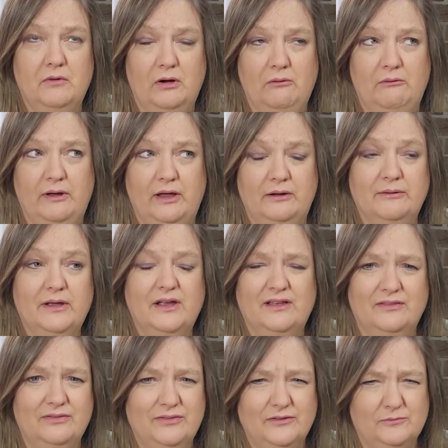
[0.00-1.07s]
Okay,
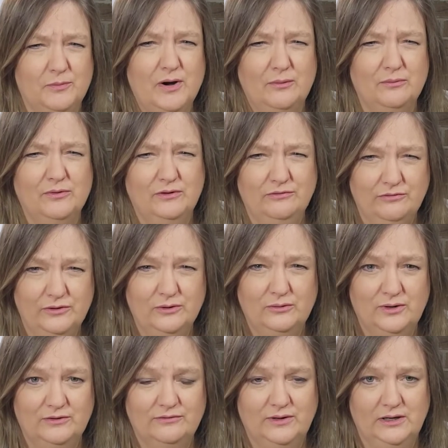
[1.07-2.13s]
that's probably few,
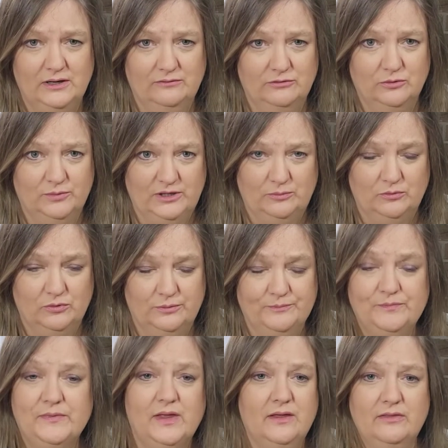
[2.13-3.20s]
if any, of your people.
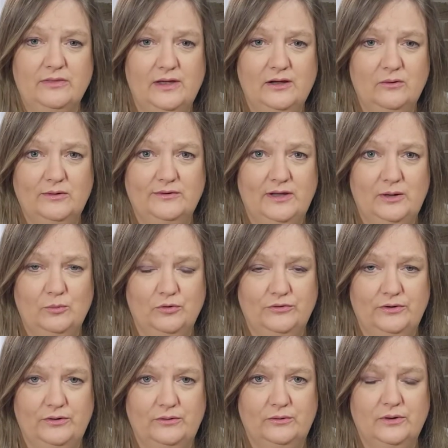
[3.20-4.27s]
They go in Table
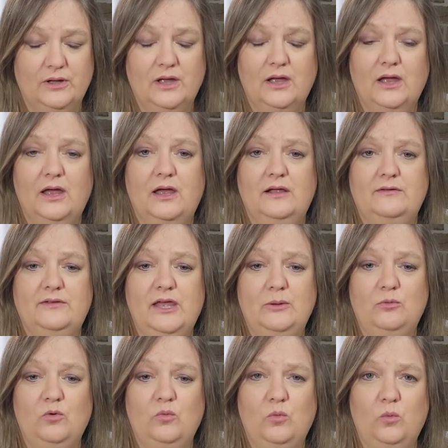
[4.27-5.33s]
2.
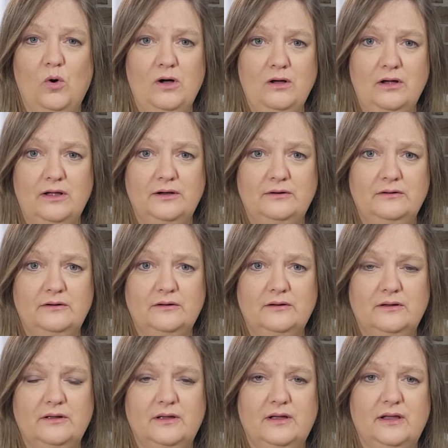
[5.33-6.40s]
Table 1
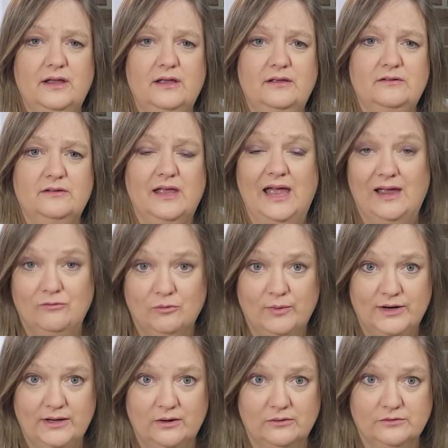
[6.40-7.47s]
is
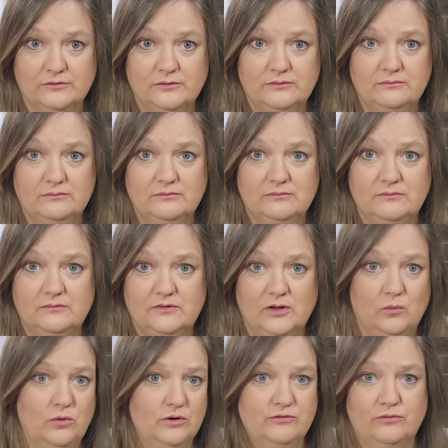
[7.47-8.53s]
everybody else that
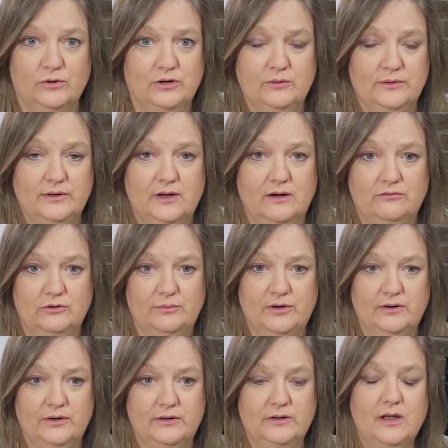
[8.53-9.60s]
worked for you in the covered
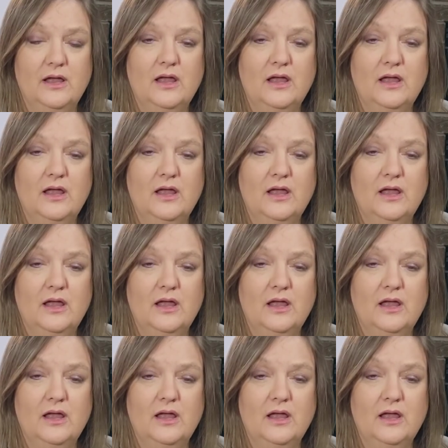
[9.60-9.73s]
period.